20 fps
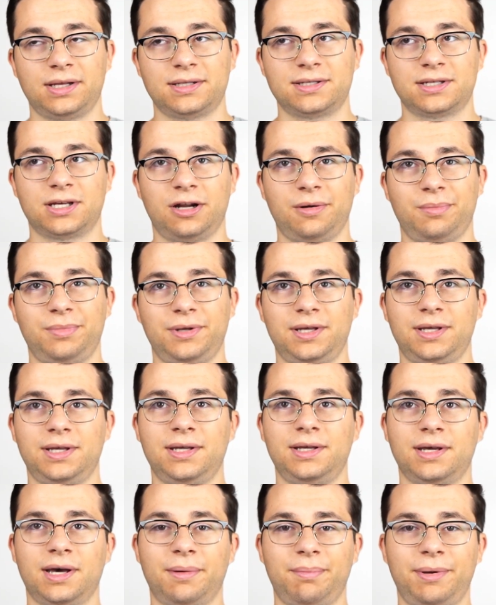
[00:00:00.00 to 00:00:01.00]
it's gonna
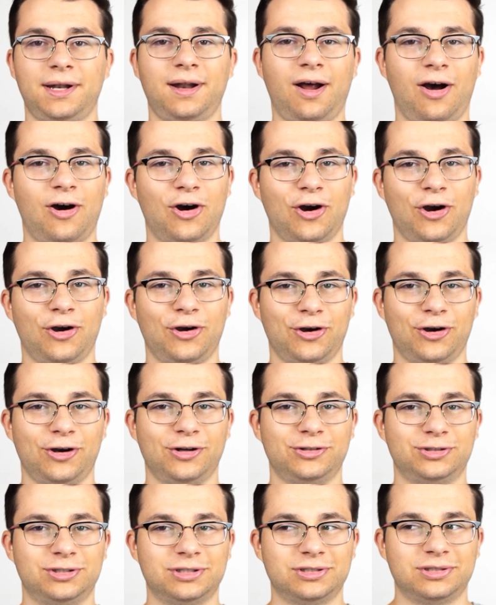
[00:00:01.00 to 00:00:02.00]
be a bit
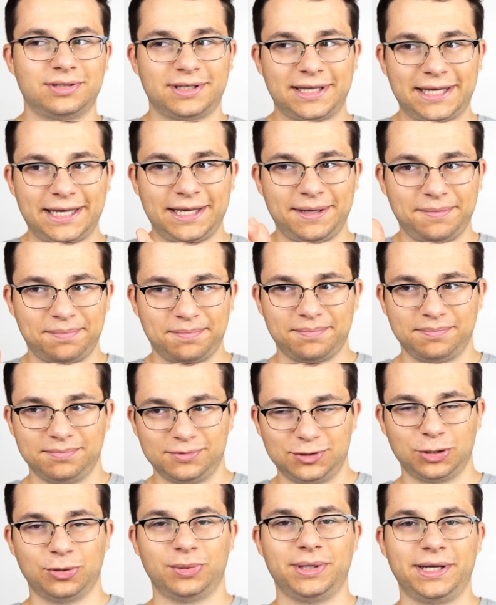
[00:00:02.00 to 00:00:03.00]
harder to
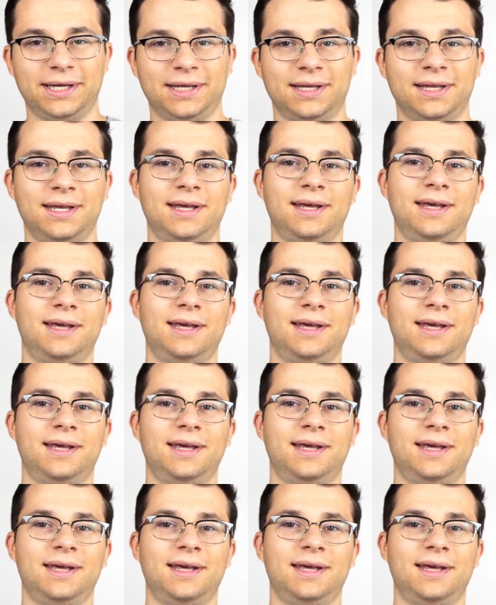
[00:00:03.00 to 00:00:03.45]
keep doing